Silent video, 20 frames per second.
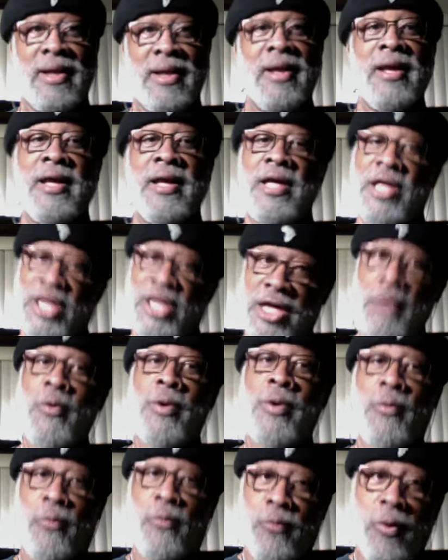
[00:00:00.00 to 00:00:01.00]
She
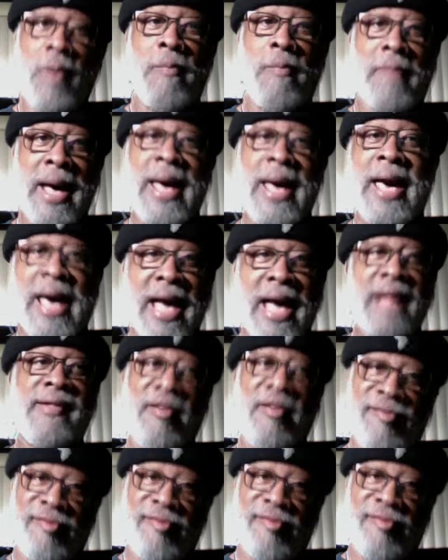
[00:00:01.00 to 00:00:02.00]
would whoop my ass
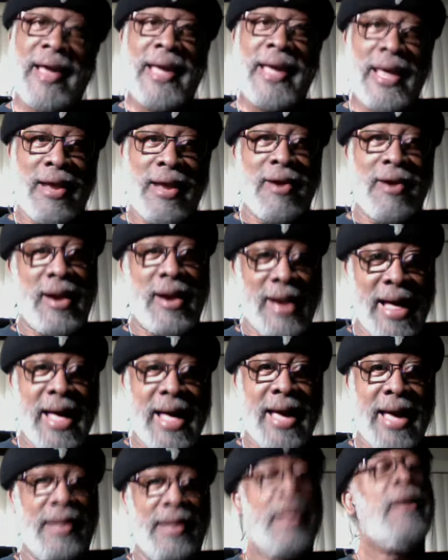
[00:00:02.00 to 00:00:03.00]
if I get out of
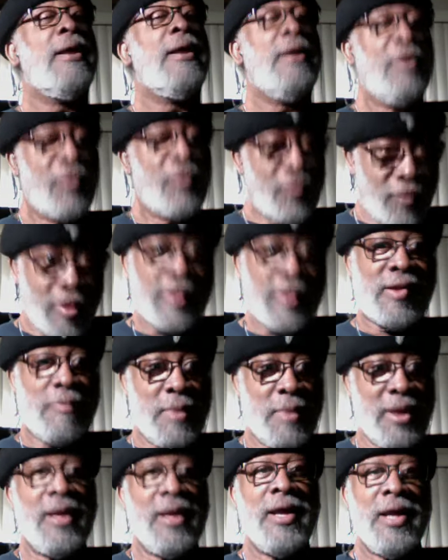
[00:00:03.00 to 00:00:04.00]
line. Trust
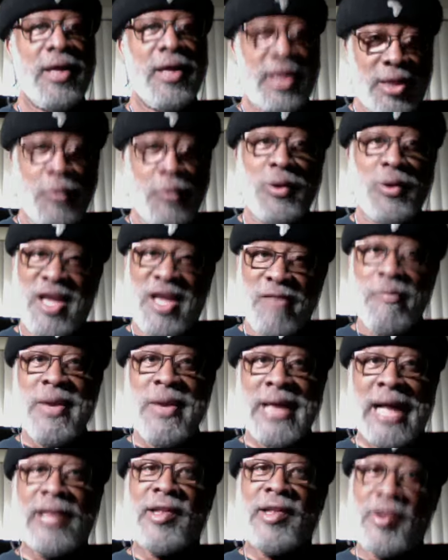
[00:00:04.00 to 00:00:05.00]
me. She would give me
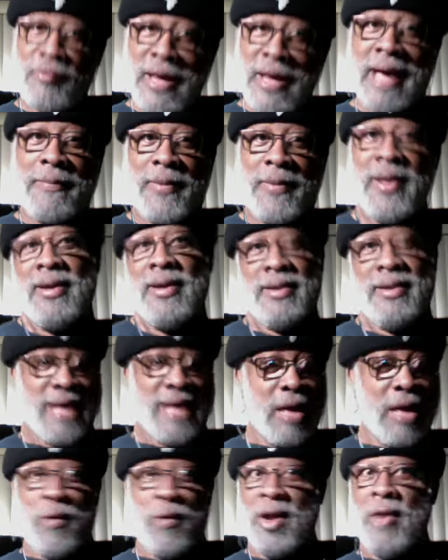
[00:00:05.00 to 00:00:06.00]
that strap.
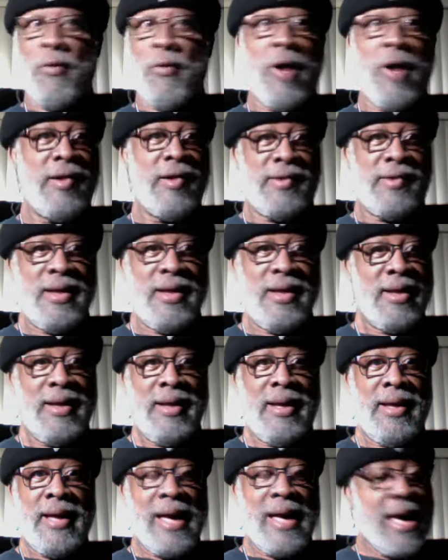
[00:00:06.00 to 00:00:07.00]
That's what it was.
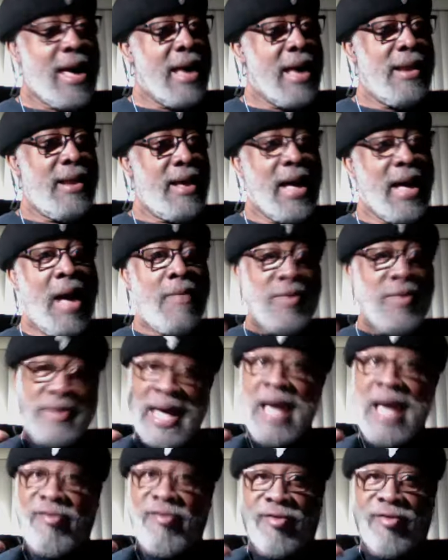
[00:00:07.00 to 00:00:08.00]
And I'm
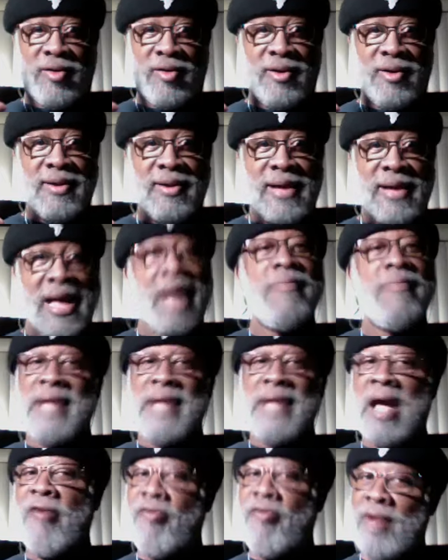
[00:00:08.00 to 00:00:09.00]
thankful. I'm
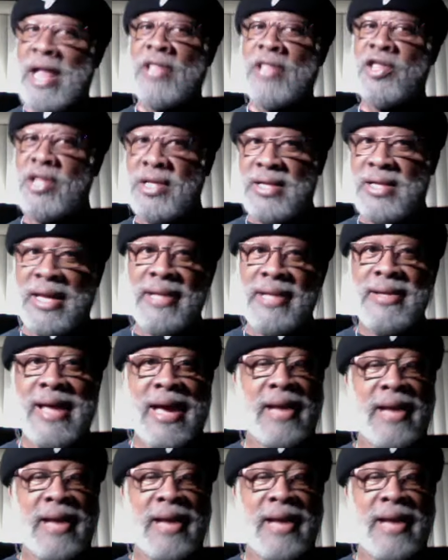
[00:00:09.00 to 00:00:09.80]
thankful that she did that.